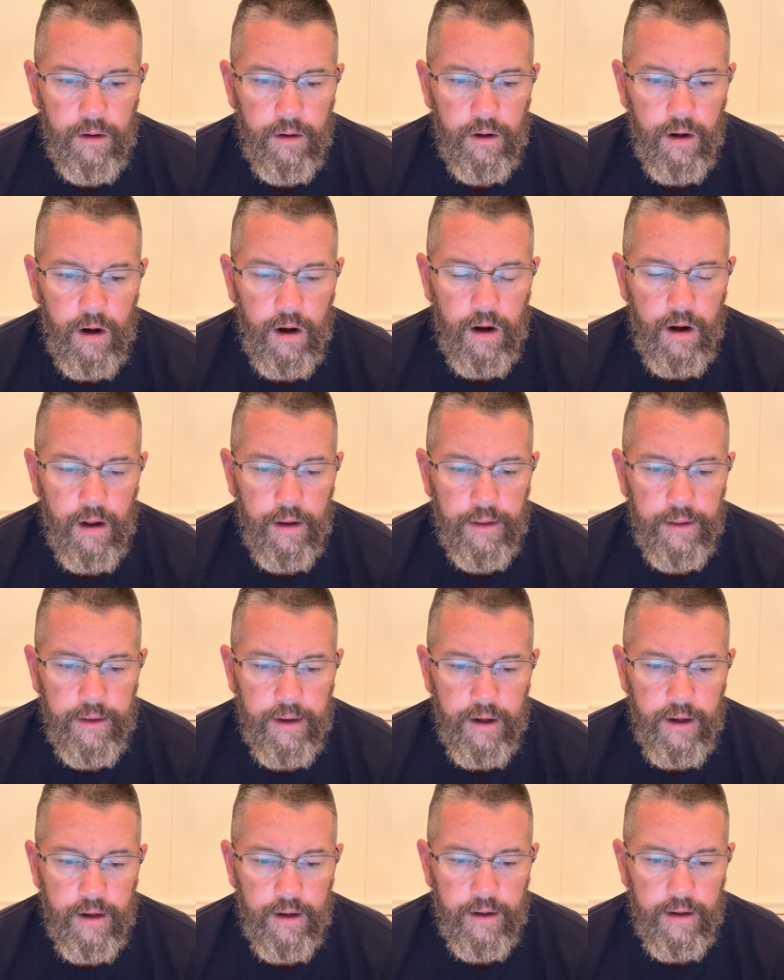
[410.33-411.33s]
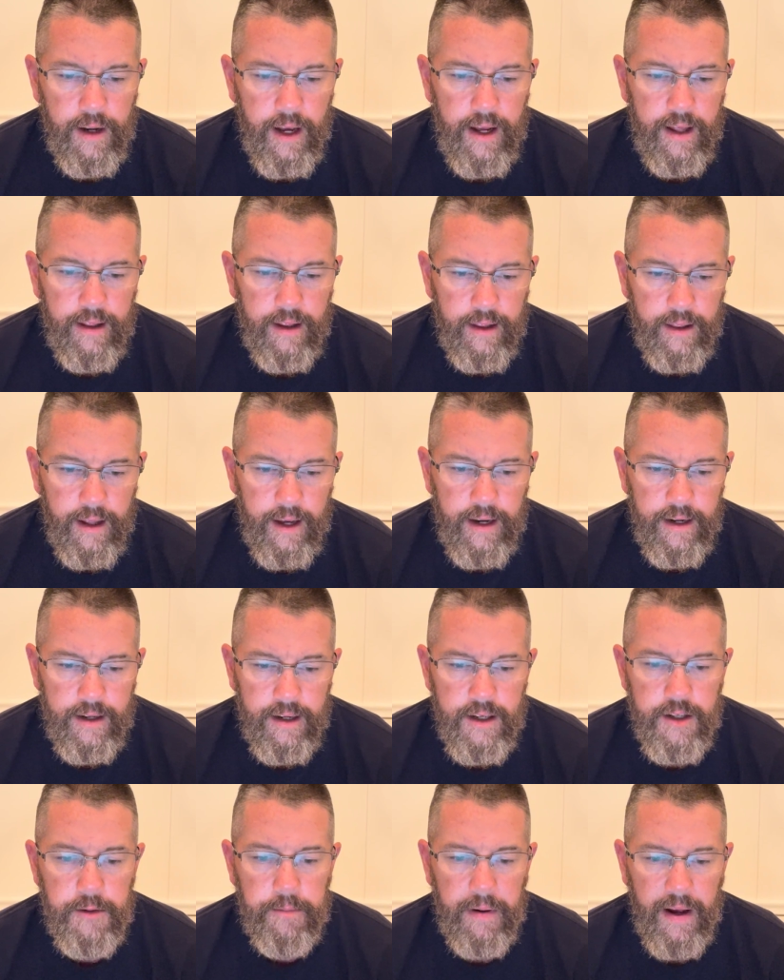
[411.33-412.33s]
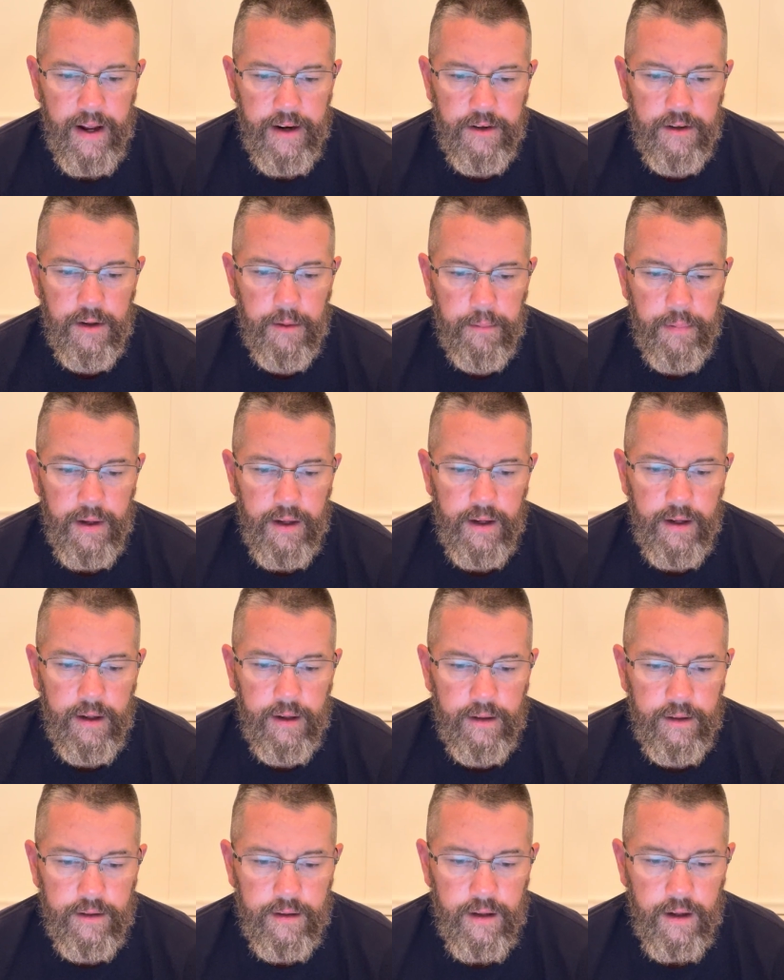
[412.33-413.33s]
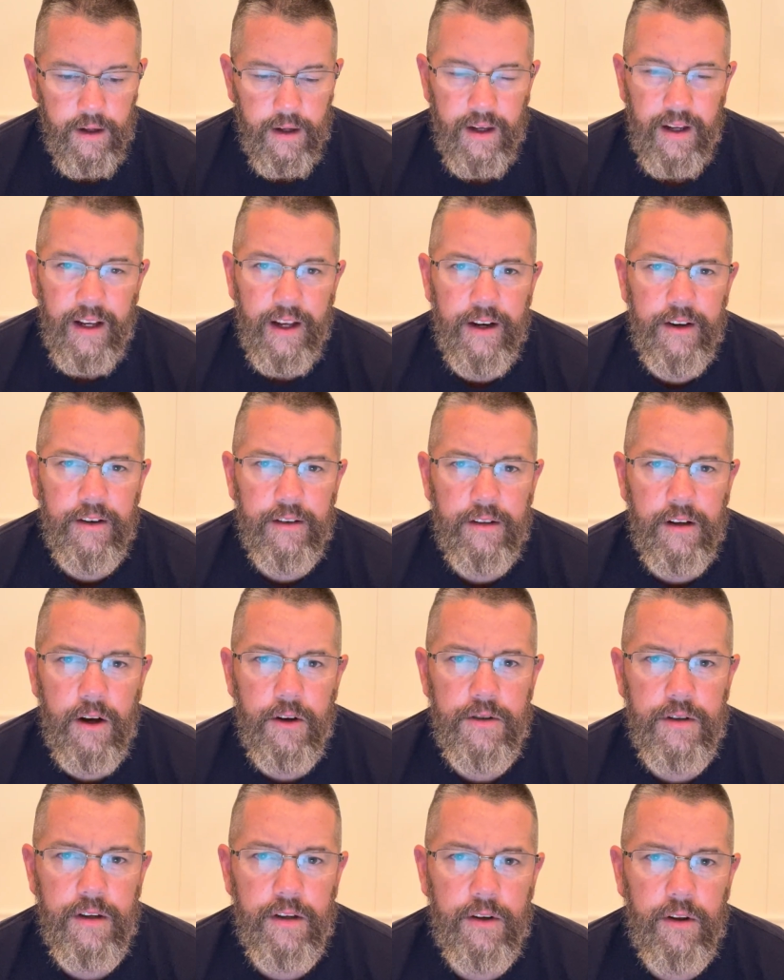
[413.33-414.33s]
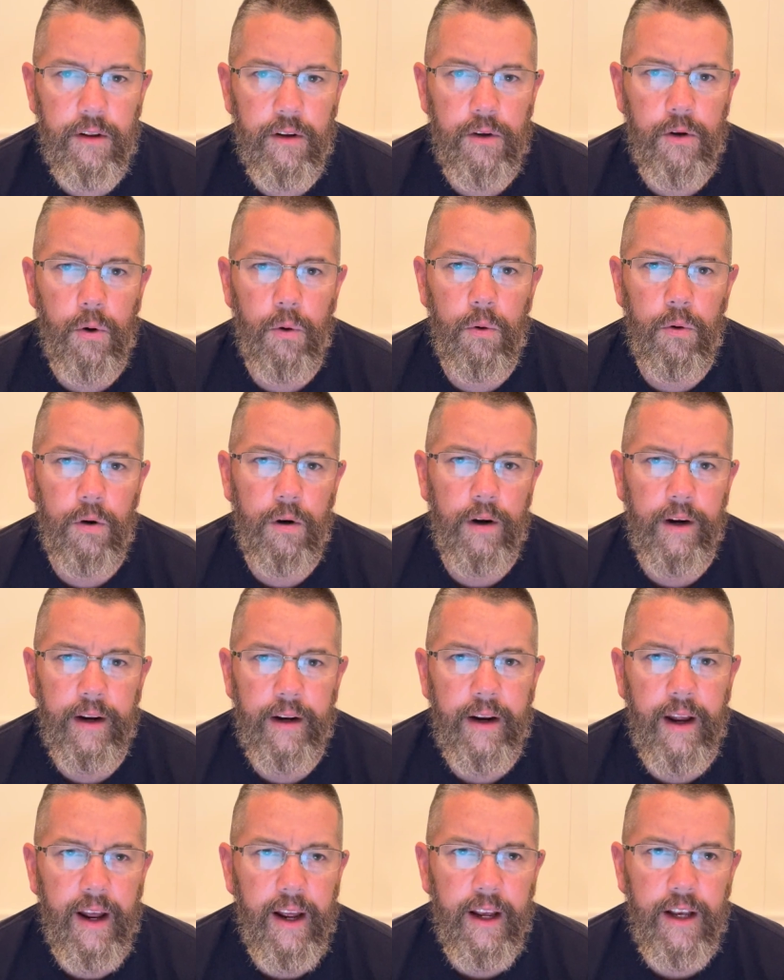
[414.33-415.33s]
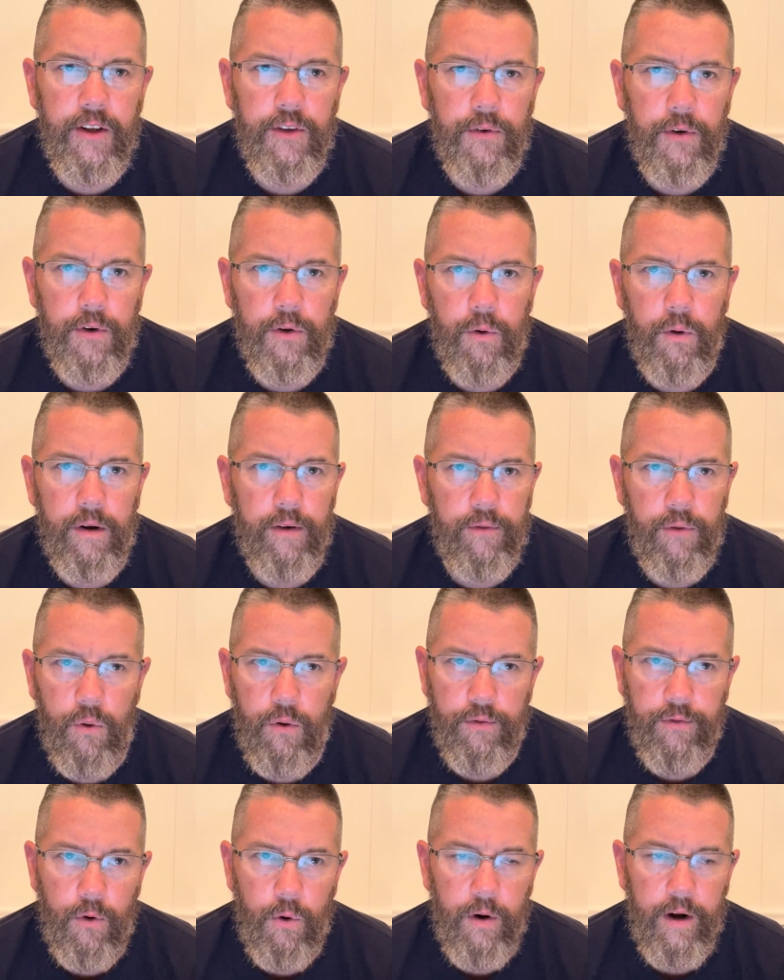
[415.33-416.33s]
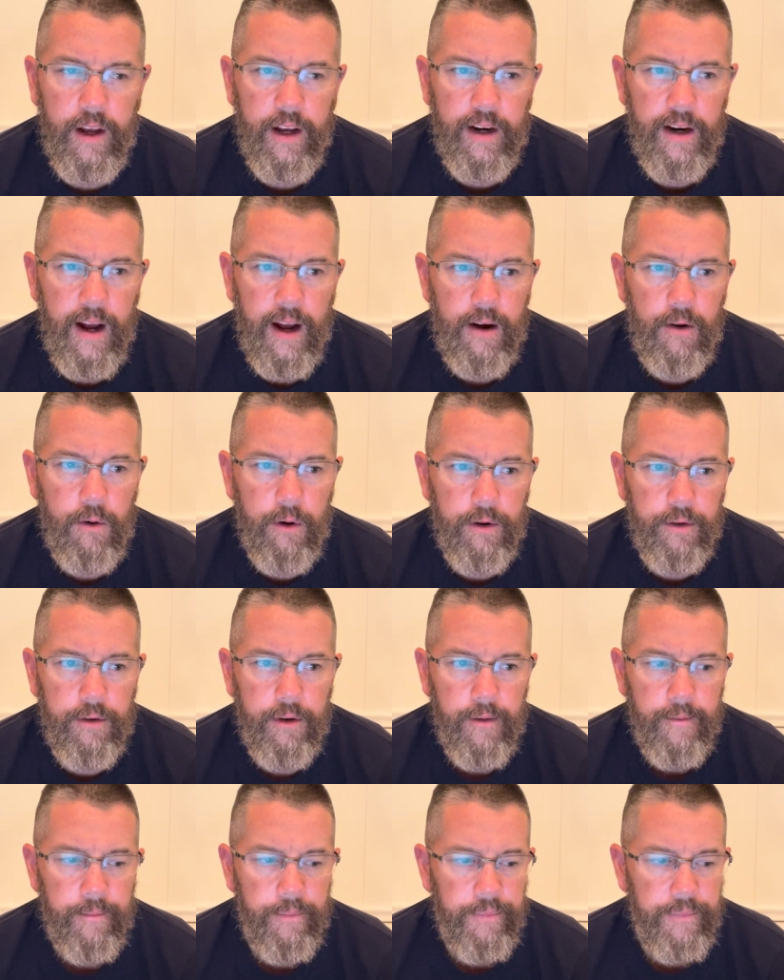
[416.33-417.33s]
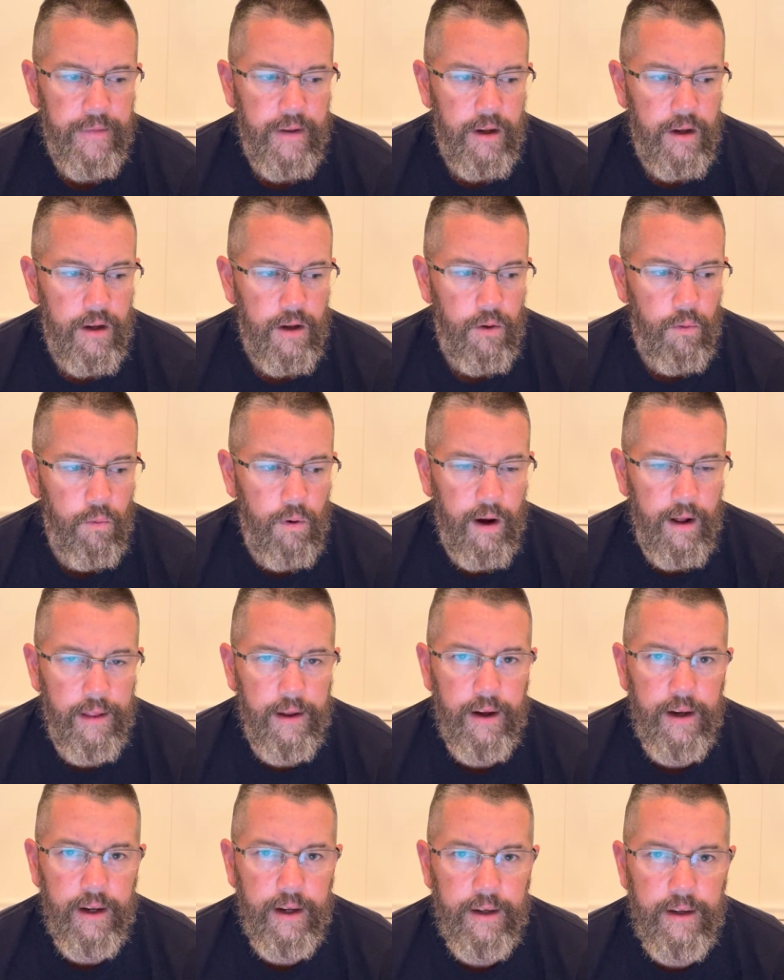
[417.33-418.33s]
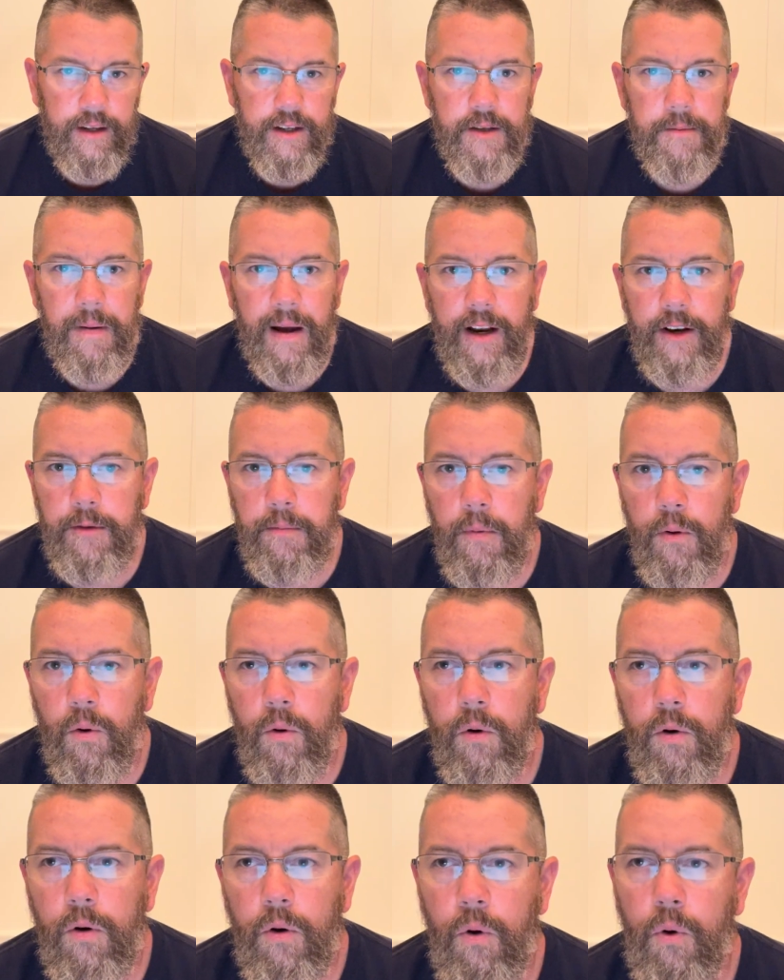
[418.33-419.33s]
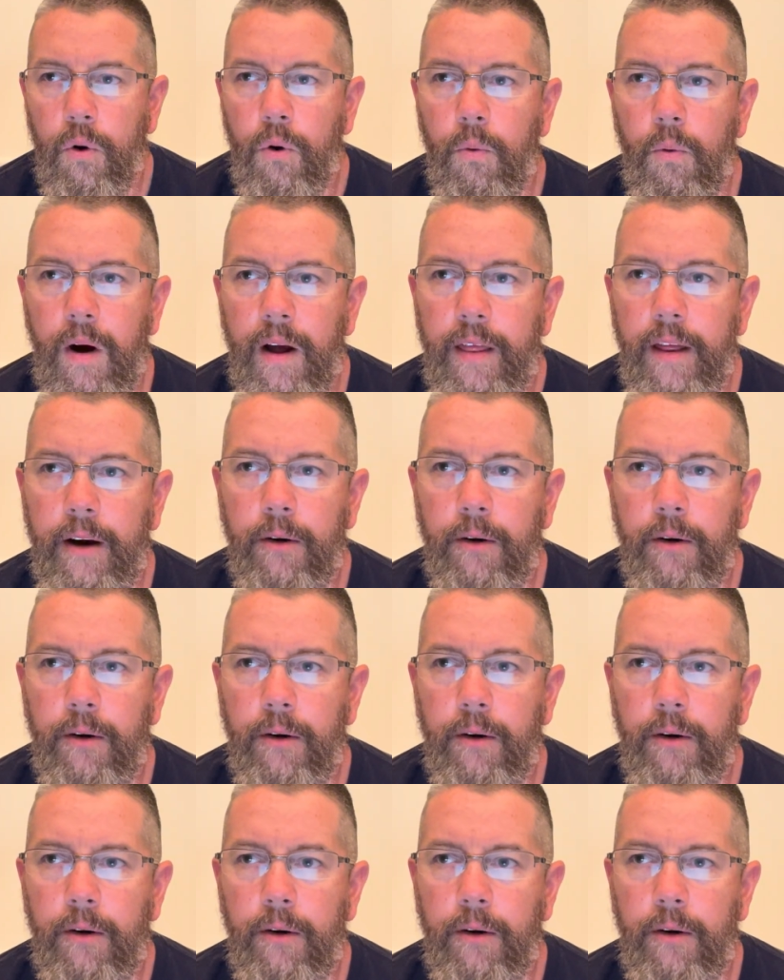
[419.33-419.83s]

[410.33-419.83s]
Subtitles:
on the day that they dispatch the pigs, it just goes into the cooler and it hangs for 24, 48 hours while they dispatch more or while they